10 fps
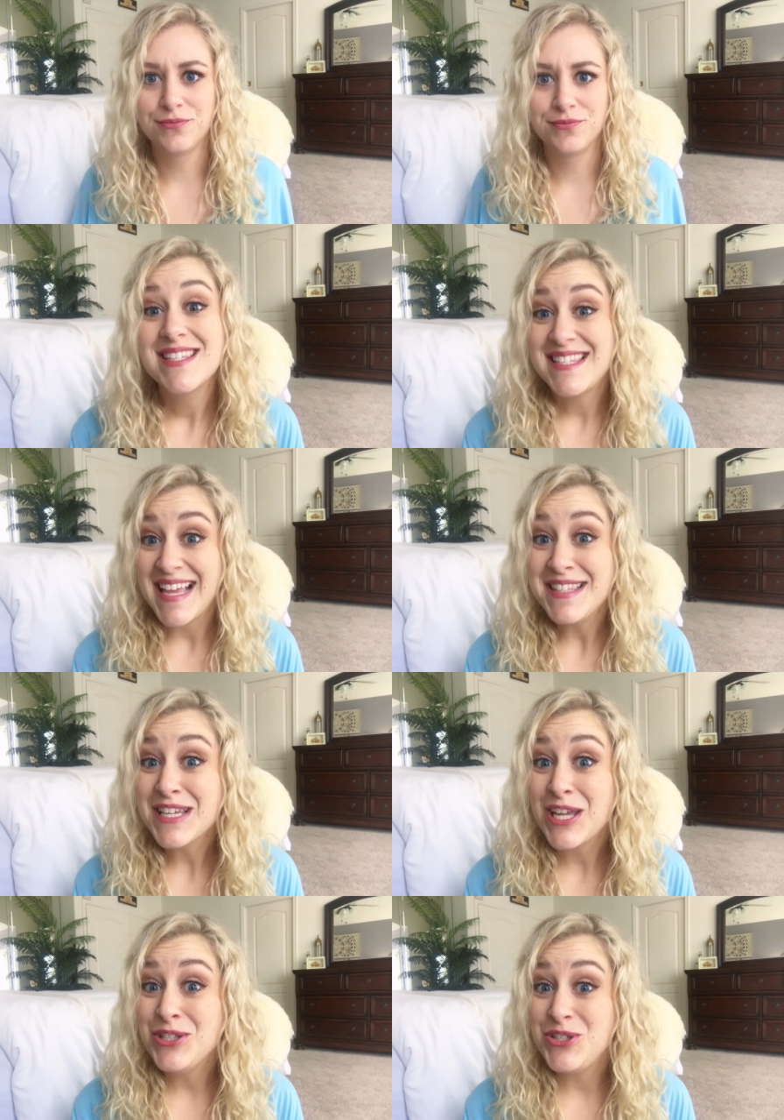Scent
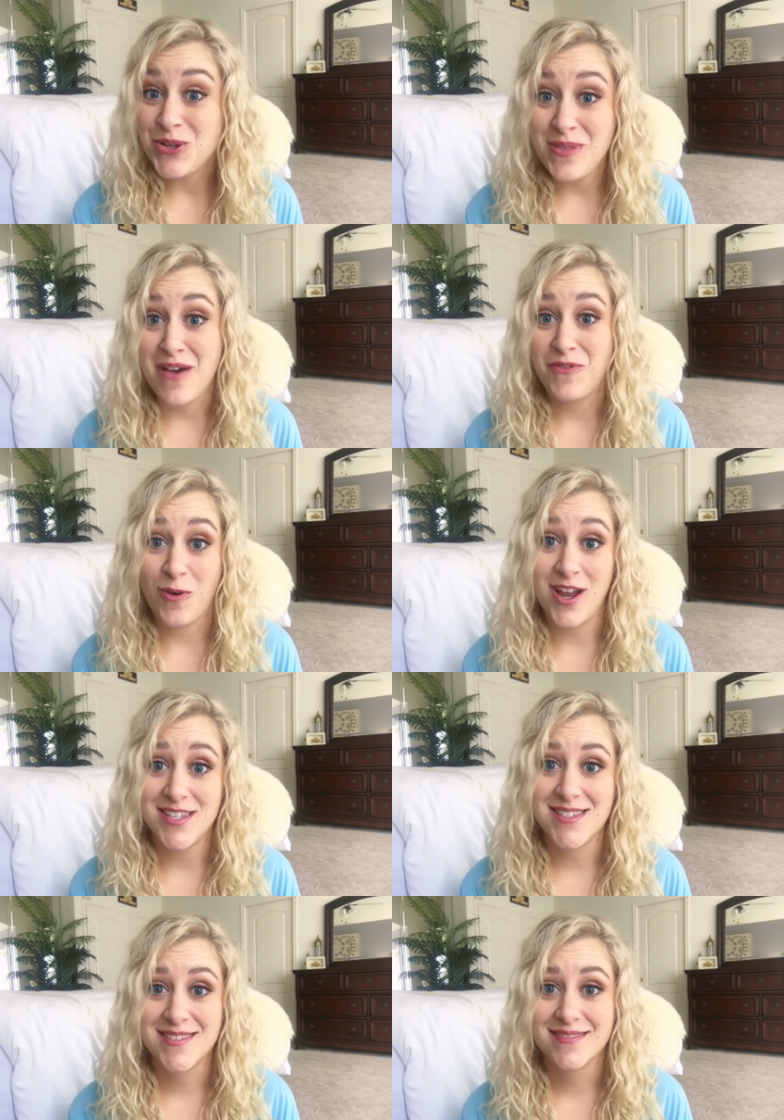can do that for
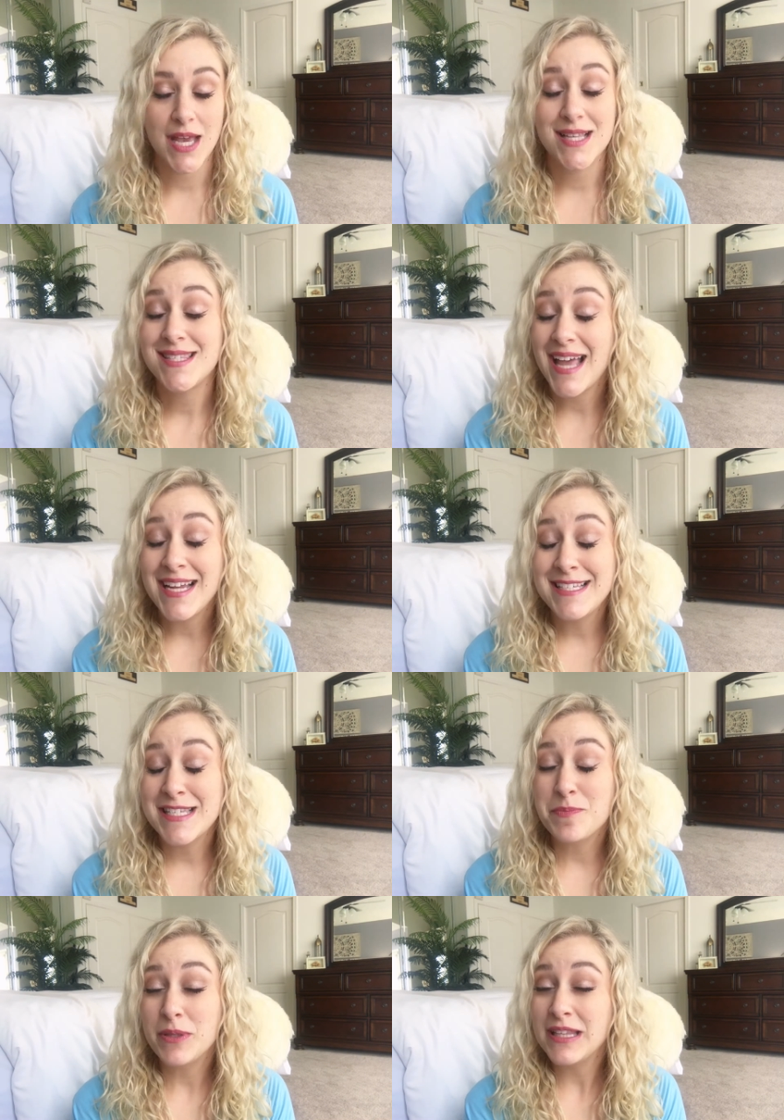us. And
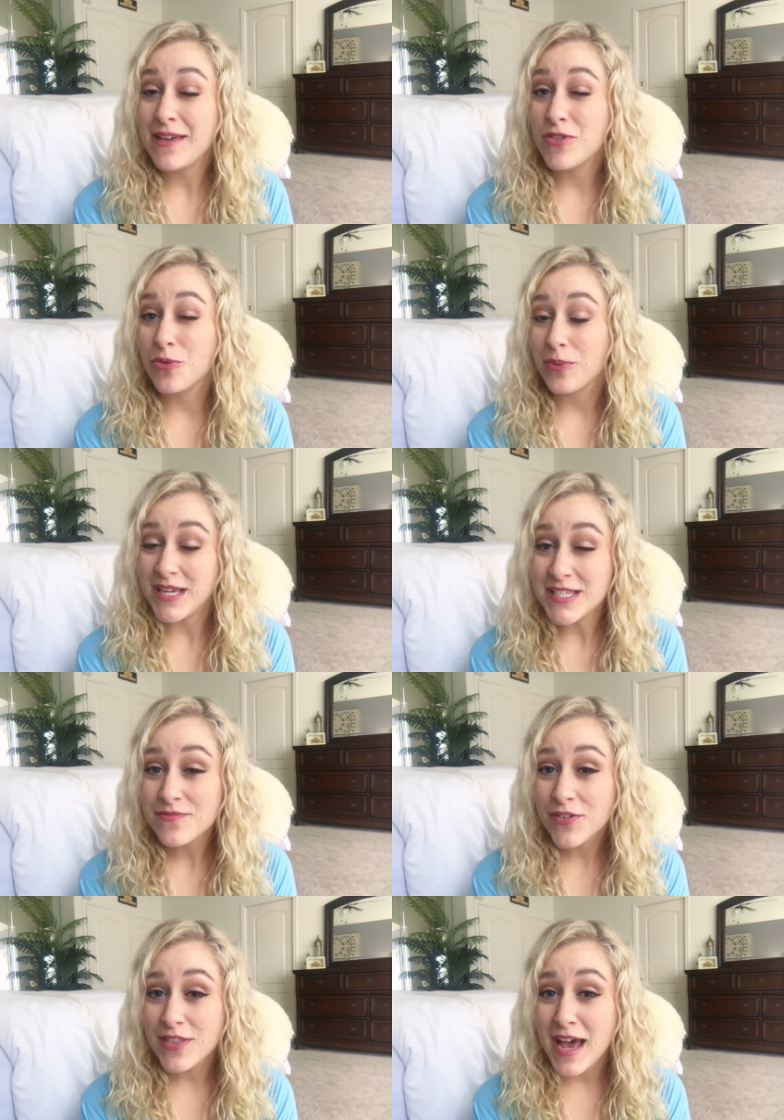scientists believe the reason
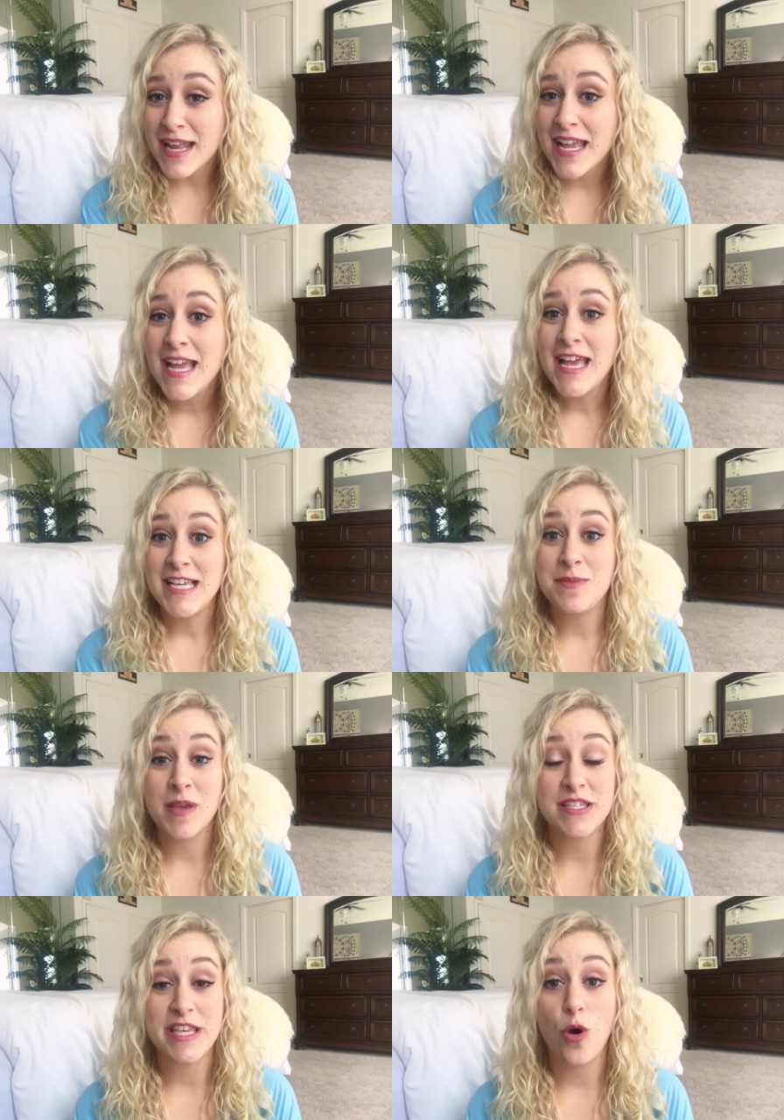for that is
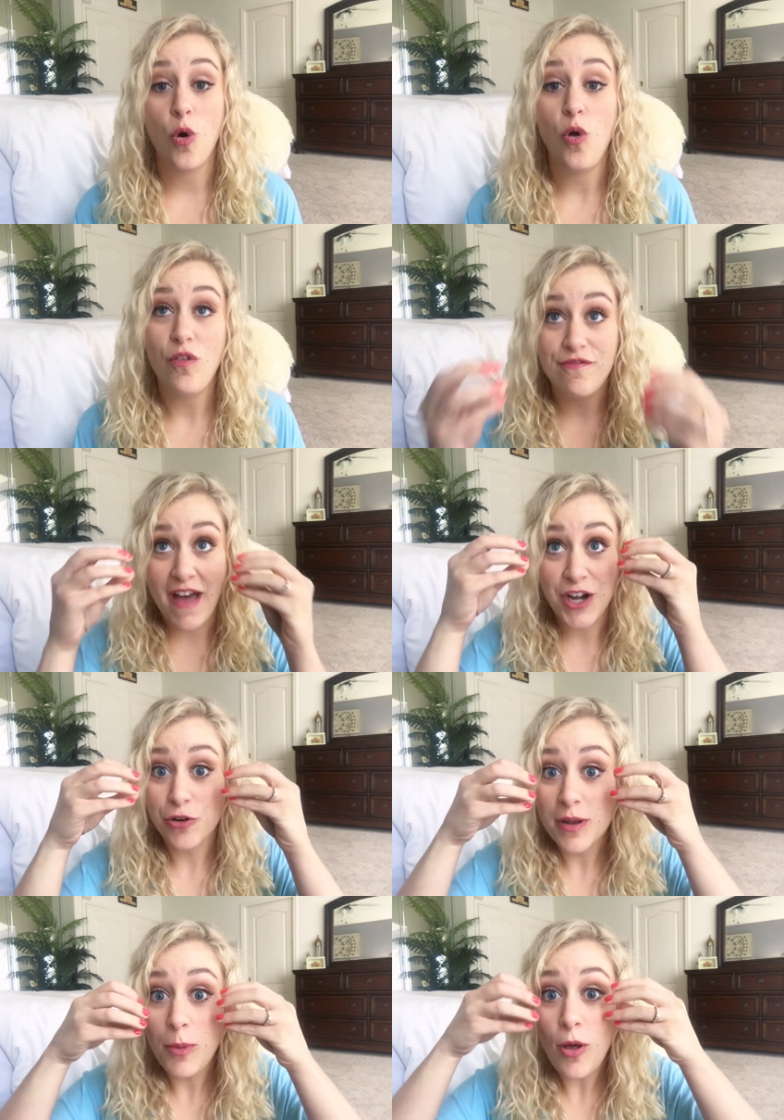because the
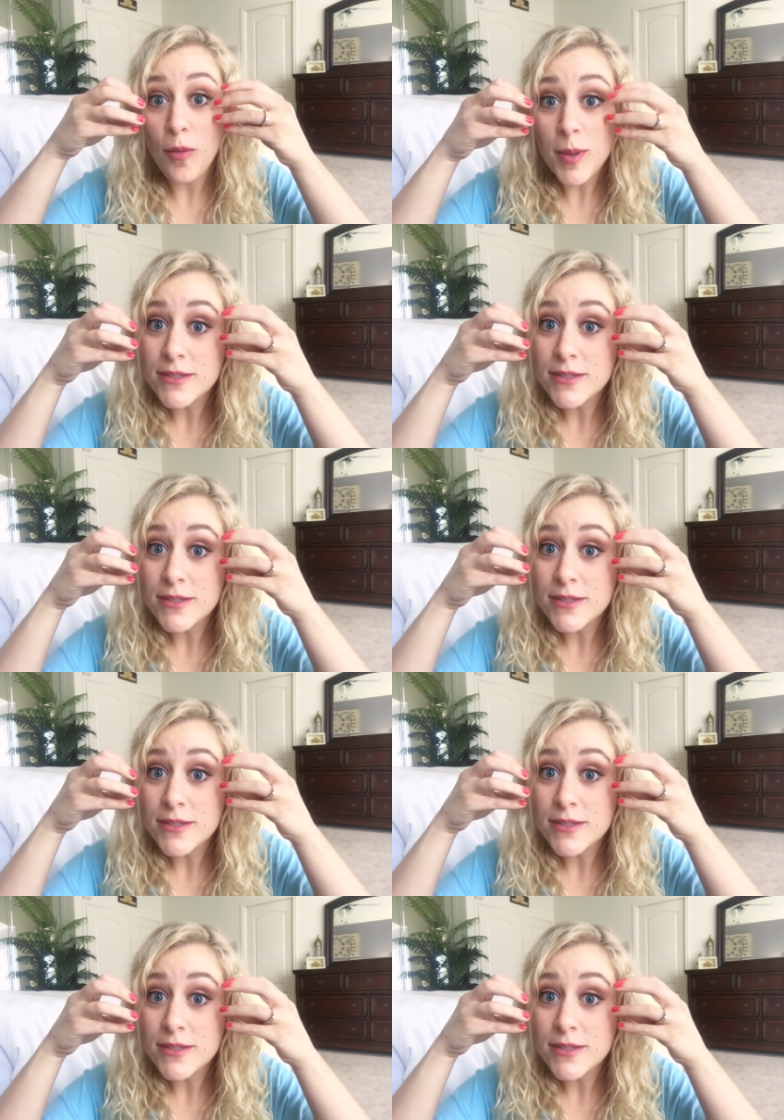olfactory bulb